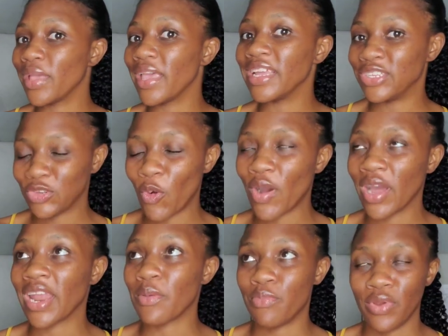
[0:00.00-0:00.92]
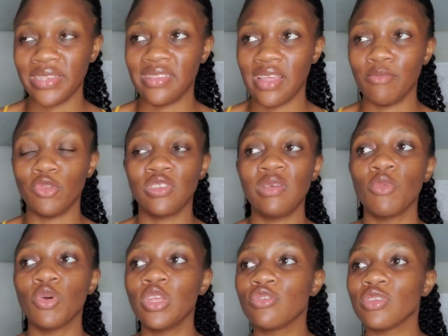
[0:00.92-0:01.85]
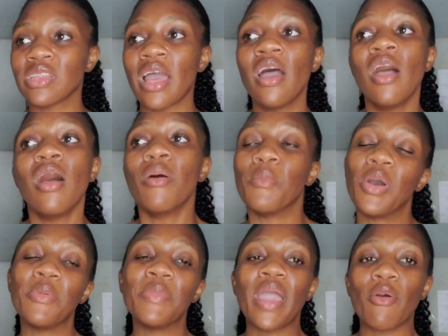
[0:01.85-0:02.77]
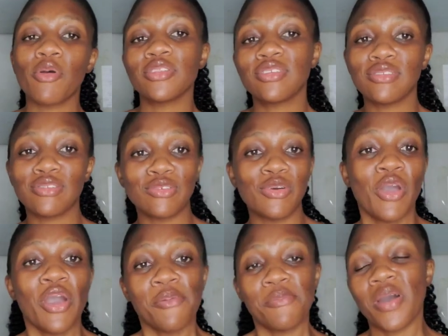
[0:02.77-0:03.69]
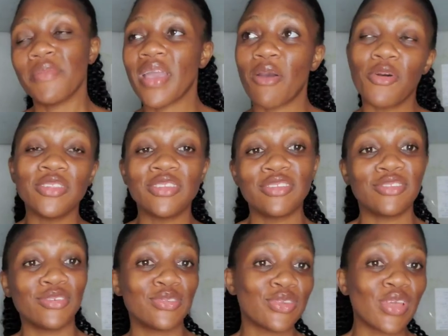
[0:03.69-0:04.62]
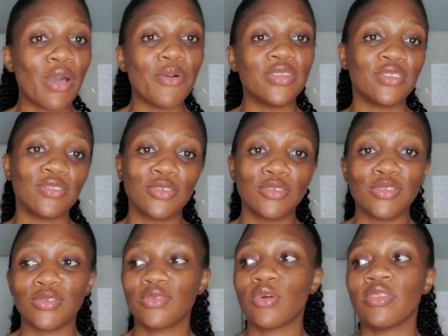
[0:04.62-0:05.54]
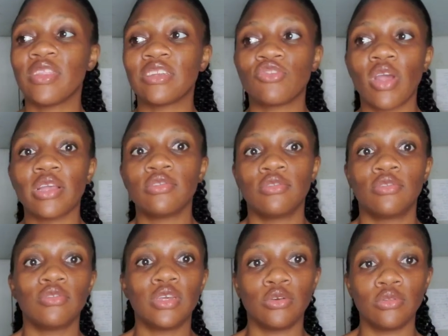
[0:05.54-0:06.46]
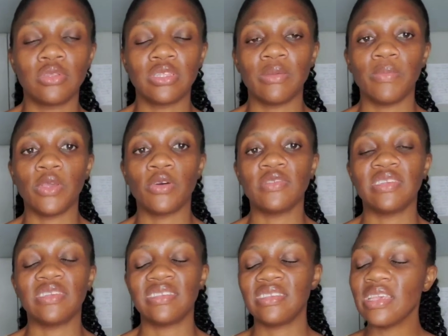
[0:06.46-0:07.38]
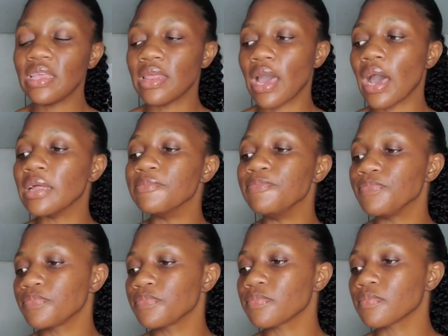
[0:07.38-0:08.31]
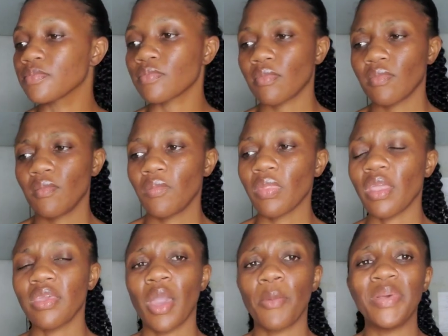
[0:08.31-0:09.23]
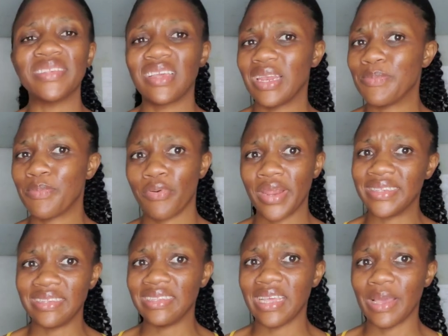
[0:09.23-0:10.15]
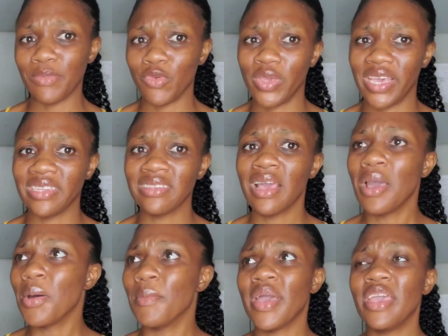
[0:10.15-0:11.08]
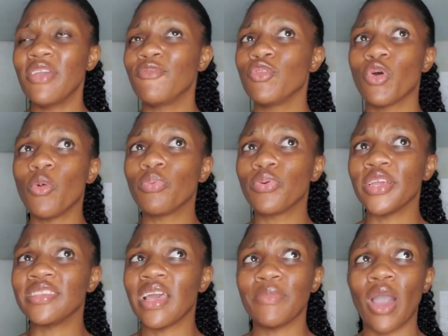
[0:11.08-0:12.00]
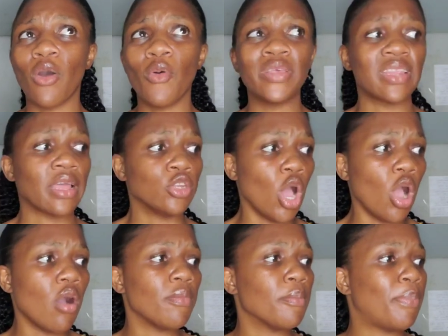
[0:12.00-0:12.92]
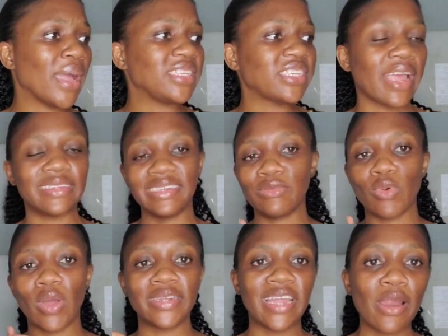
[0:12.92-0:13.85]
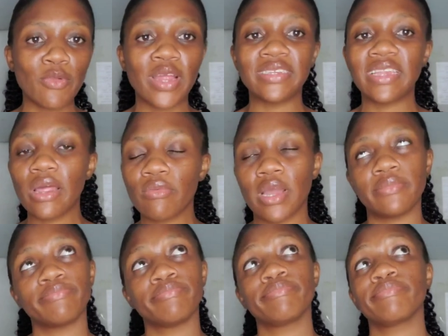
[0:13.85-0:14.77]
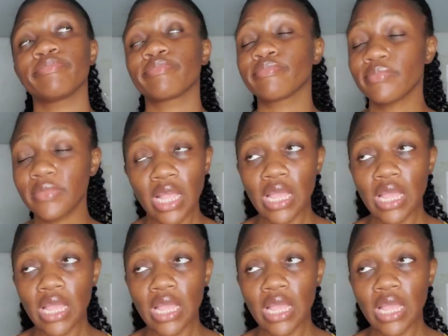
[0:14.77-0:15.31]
a chore and I praise them. You see, money is like, mommy, I want to do, mommy, I want to do too, I want to do too. So they try to do the good thing because they see that you're basically praising them again. But if you don't praise them, you're always like, no, bacha, this one, that one, that one. Mm,